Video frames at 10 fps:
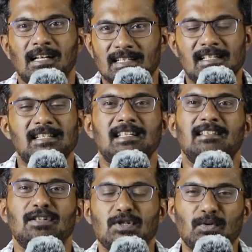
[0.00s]

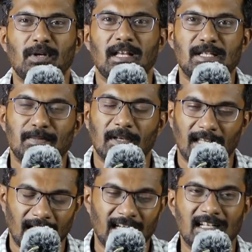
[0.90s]
16th June
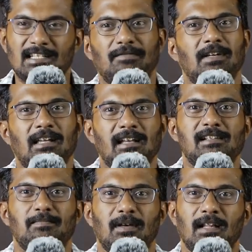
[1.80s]
expiry, next week
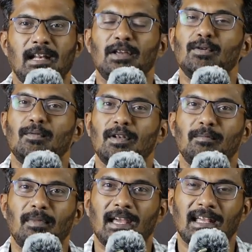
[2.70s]
expiry, you will
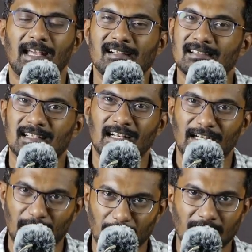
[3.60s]
make
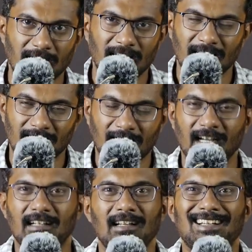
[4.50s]
excellent money,
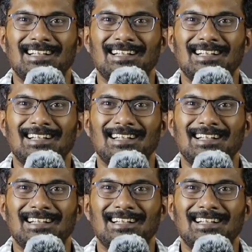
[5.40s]
right?